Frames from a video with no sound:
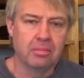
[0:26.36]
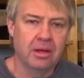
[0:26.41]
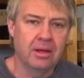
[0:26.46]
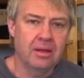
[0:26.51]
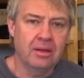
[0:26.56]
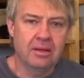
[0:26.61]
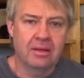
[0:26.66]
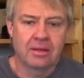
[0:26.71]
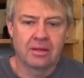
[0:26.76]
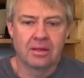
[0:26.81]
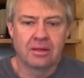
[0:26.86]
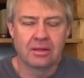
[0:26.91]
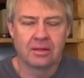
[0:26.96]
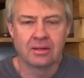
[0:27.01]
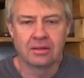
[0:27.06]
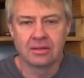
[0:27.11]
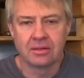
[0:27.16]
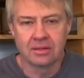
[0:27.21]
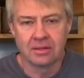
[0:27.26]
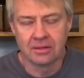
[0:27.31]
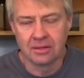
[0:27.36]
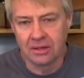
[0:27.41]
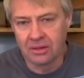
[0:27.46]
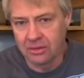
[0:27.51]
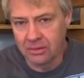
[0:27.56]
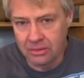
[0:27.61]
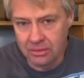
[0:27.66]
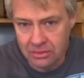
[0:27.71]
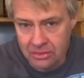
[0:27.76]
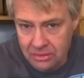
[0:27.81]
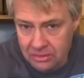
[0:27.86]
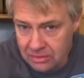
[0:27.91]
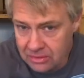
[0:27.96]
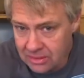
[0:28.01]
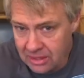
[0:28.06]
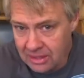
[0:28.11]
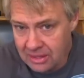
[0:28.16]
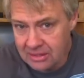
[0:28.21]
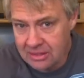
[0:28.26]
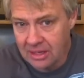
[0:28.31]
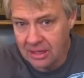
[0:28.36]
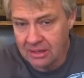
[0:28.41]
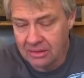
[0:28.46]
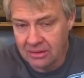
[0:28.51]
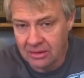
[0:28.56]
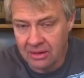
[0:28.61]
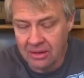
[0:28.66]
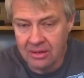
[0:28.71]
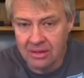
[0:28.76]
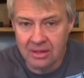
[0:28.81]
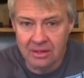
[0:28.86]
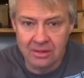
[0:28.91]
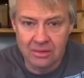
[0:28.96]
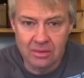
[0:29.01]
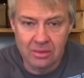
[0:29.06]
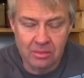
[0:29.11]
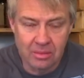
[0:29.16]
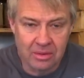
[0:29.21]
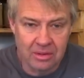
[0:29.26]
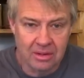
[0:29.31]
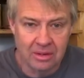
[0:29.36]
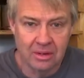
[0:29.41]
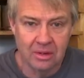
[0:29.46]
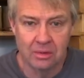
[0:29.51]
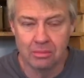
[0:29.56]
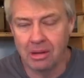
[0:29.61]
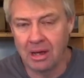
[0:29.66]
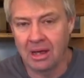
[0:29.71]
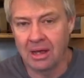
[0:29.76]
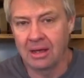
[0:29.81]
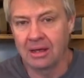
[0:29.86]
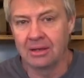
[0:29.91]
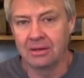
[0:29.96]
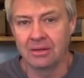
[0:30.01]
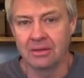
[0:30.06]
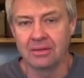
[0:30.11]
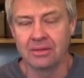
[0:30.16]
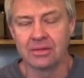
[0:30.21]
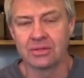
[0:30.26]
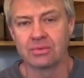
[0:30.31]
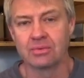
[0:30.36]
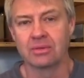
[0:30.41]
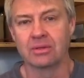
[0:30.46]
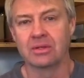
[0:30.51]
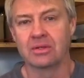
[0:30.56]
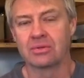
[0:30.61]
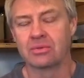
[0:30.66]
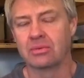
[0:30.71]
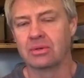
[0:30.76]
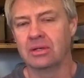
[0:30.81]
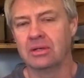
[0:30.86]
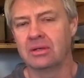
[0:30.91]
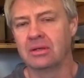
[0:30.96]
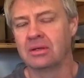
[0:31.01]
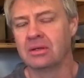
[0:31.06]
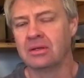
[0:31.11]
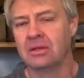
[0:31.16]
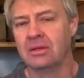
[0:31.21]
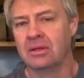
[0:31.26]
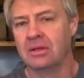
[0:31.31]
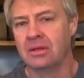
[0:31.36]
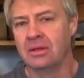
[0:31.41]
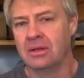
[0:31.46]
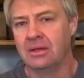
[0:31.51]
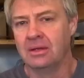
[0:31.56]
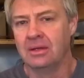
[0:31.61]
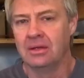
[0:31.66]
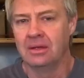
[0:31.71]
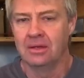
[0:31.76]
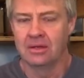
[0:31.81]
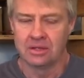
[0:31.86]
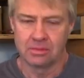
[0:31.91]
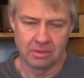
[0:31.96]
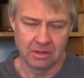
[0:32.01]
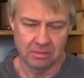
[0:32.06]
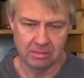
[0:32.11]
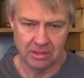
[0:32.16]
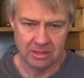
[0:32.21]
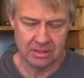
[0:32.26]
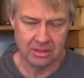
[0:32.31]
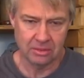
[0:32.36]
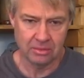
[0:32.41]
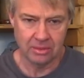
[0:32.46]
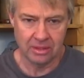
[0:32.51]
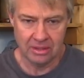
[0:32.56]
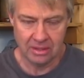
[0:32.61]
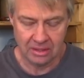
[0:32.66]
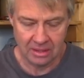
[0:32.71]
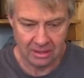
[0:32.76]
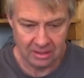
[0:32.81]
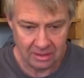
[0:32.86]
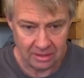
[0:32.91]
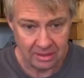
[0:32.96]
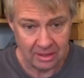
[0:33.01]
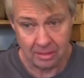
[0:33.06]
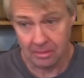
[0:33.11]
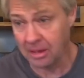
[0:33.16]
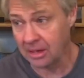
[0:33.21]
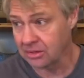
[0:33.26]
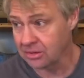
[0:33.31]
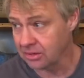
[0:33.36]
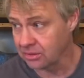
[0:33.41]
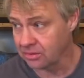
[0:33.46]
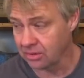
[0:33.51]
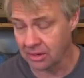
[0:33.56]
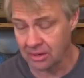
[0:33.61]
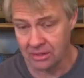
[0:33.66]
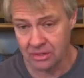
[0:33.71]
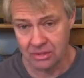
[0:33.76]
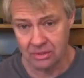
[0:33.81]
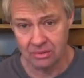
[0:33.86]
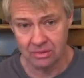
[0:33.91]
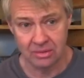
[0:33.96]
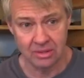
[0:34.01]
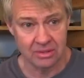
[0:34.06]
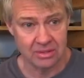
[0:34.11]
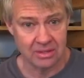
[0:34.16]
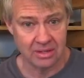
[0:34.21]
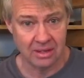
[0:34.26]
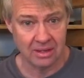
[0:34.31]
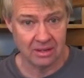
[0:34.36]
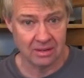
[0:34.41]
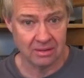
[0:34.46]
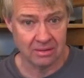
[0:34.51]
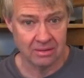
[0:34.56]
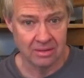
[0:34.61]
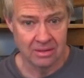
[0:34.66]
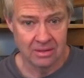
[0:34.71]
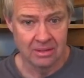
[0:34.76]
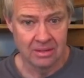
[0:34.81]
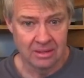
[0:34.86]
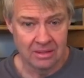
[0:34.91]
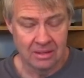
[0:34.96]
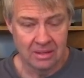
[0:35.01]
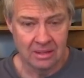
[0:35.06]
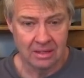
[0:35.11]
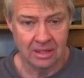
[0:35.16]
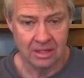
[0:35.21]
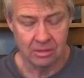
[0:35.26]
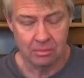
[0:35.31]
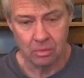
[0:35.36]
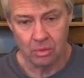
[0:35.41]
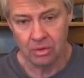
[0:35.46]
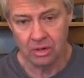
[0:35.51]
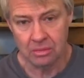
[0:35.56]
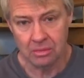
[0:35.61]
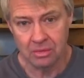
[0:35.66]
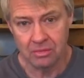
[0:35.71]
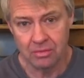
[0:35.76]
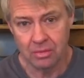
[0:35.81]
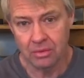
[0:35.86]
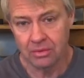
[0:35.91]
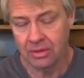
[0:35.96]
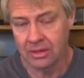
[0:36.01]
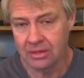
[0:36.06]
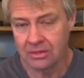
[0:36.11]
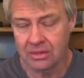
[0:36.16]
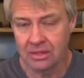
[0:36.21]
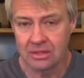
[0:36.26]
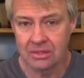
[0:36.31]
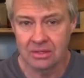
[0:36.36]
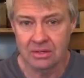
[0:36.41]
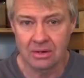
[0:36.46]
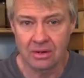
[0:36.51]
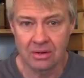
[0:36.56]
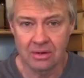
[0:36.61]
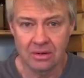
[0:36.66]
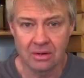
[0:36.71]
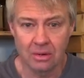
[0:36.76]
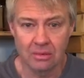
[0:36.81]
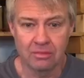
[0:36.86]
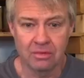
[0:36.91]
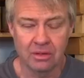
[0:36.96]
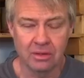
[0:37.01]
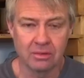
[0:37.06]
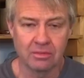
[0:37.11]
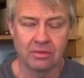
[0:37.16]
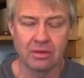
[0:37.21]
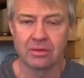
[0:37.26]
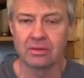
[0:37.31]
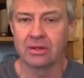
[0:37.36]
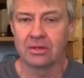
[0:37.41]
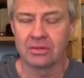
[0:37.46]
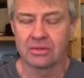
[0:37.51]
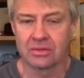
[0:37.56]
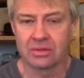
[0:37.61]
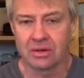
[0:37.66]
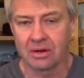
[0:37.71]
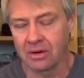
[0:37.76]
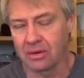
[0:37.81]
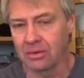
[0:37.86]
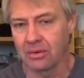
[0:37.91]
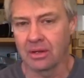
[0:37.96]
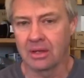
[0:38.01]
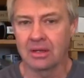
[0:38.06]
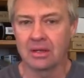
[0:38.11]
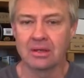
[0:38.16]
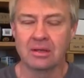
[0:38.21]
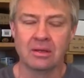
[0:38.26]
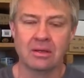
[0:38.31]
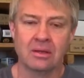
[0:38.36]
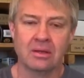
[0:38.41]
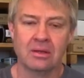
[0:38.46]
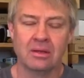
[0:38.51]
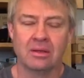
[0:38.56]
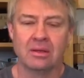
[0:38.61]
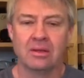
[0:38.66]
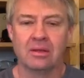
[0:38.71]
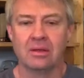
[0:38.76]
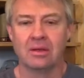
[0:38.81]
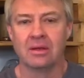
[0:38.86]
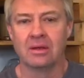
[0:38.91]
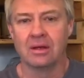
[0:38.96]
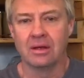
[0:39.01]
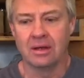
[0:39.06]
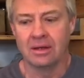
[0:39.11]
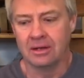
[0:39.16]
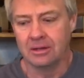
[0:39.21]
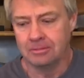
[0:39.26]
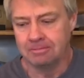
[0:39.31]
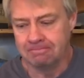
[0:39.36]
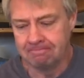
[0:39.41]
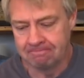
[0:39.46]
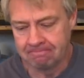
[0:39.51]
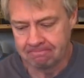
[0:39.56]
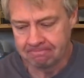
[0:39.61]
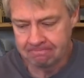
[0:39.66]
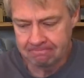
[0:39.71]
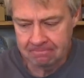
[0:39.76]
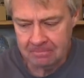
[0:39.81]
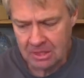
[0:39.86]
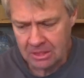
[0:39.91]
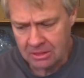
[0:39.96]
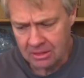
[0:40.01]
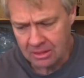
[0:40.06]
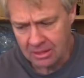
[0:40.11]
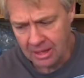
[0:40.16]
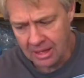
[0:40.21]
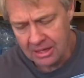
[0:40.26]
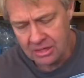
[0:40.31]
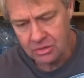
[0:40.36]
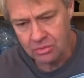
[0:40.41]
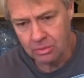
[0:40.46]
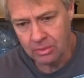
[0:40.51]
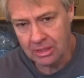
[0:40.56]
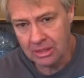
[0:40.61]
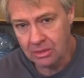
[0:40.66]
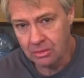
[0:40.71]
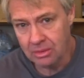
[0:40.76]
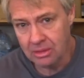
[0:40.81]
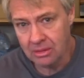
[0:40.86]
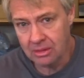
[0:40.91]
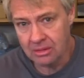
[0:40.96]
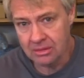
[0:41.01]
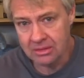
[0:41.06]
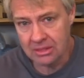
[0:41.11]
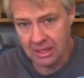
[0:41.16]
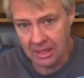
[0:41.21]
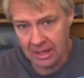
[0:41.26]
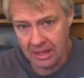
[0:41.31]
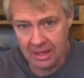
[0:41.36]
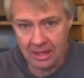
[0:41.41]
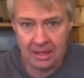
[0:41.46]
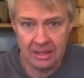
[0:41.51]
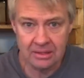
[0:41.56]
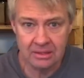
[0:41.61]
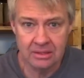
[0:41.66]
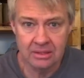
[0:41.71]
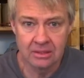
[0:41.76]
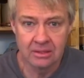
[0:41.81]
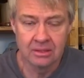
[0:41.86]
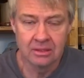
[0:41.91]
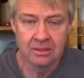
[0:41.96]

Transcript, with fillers: back. Another Tuesday Tech Talk. I know we're running a little behind on this one this week. It's been a busy week. I'm actually trying to shoot this now in the morning before things get started. Hopefully the phone doesn't start ringing. Um, last week we looked at